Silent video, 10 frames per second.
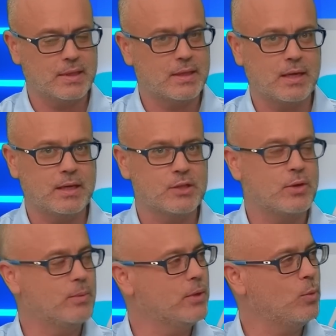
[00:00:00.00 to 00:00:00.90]
done
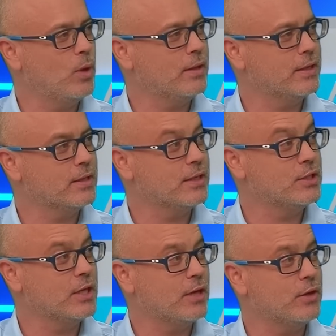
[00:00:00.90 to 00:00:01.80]
extremely well and uh,
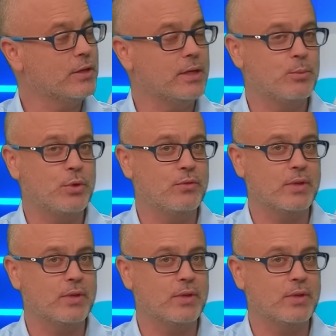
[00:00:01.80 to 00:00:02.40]
she can only improve.